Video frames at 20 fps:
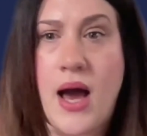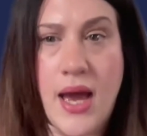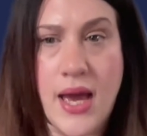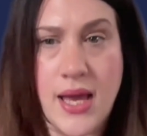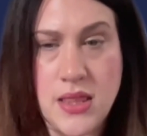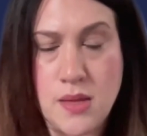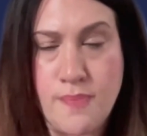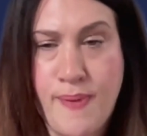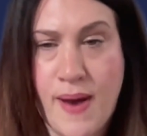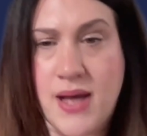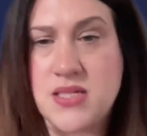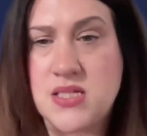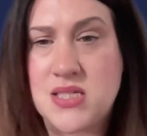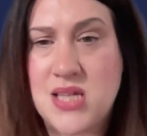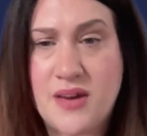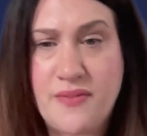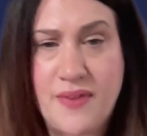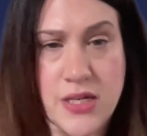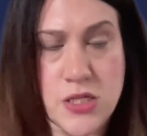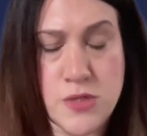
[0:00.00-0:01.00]
In the past,
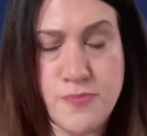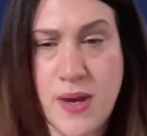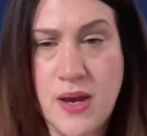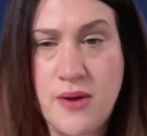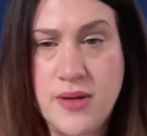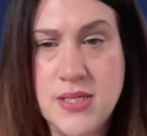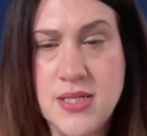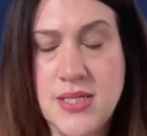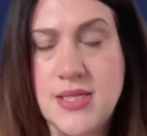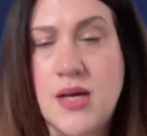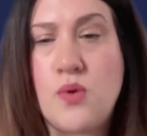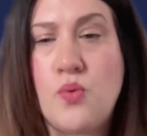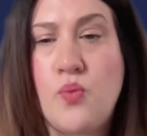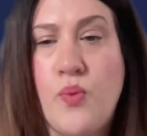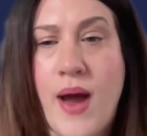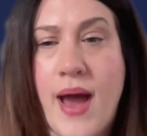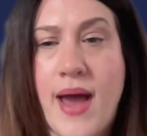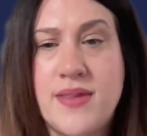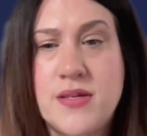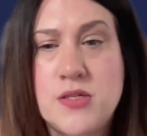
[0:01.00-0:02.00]
I've experienced it
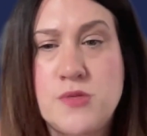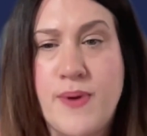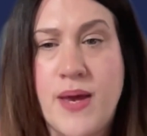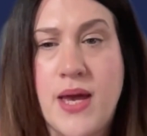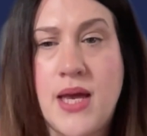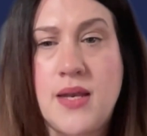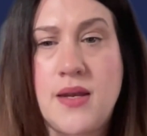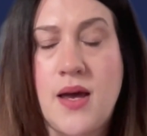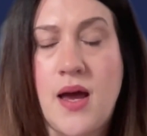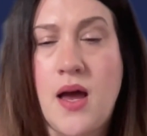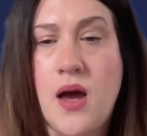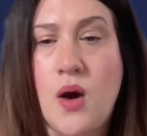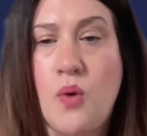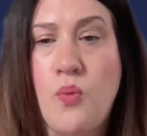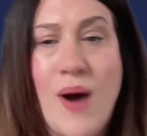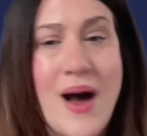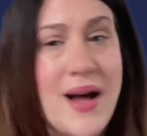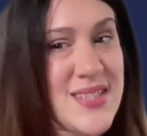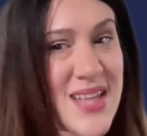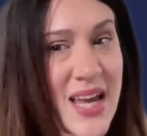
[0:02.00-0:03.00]
where there's been a
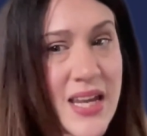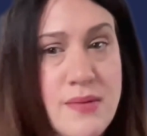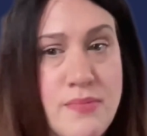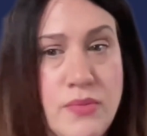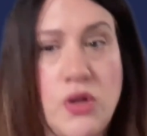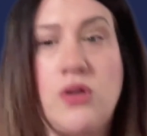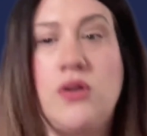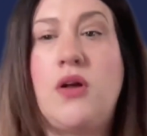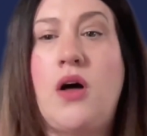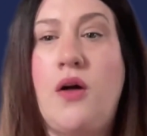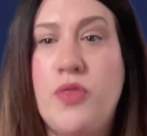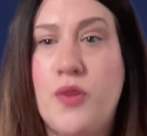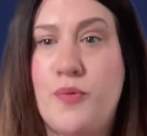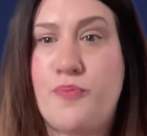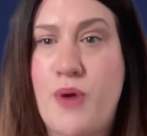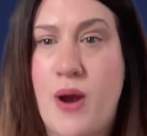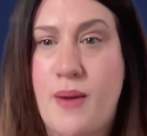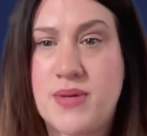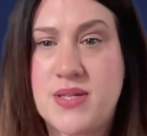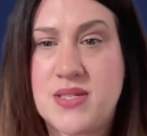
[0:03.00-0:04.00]
wild animal on the
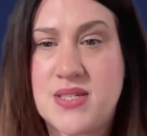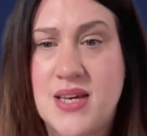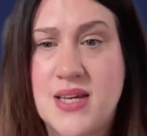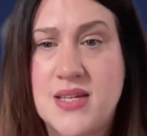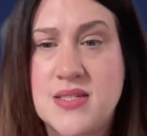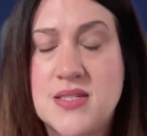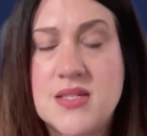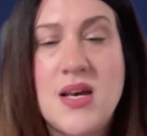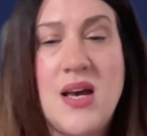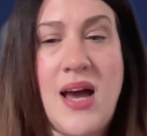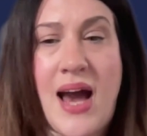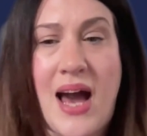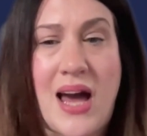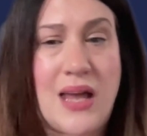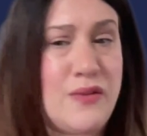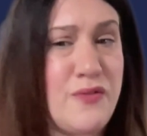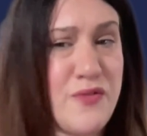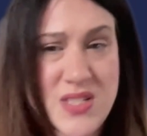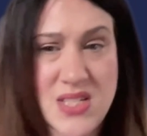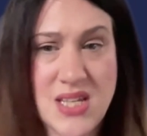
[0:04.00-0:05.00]
premises,
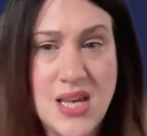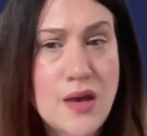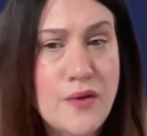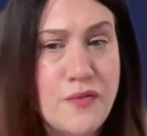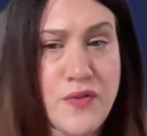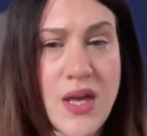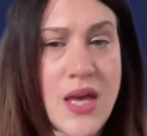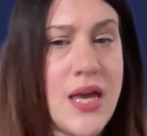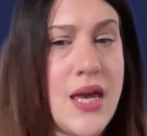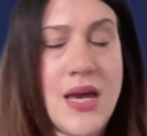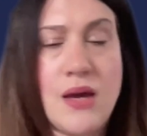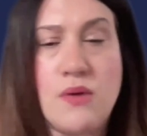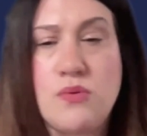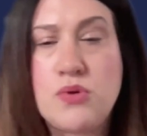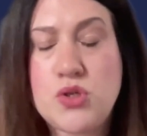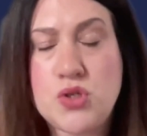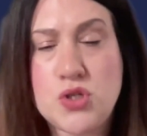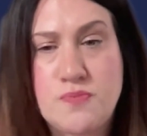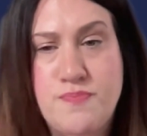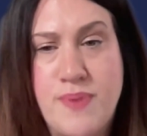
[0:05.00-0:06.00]
and for safety, it
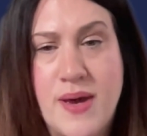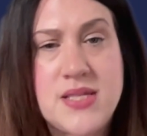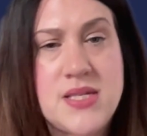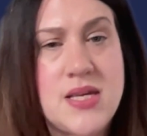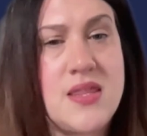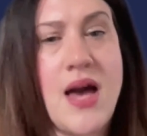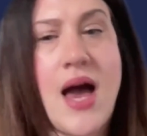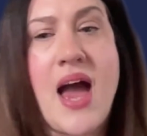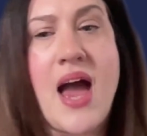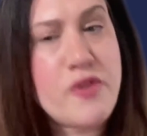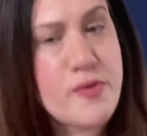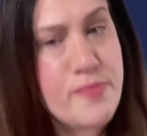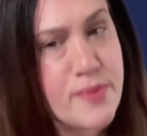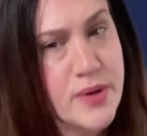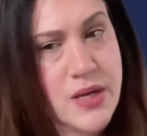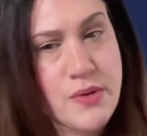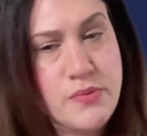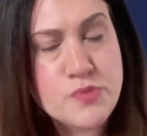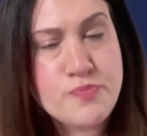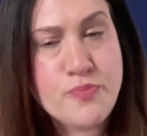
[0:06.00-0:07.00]
was just better that
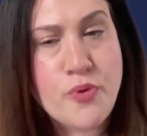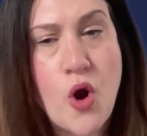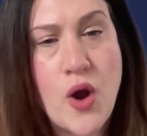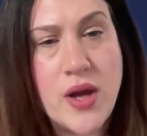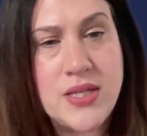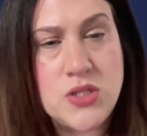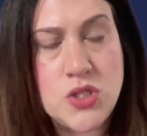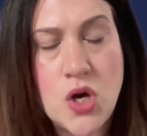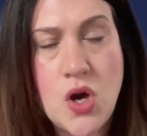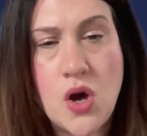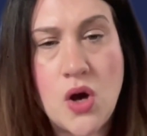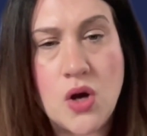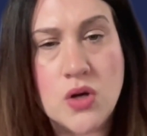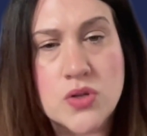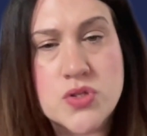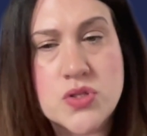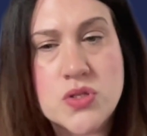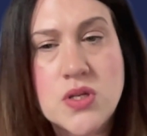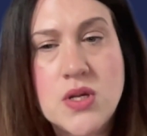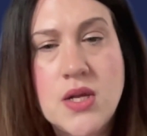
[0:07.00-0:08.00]
everybody was brought
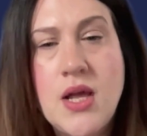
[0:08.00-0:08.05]
indoors.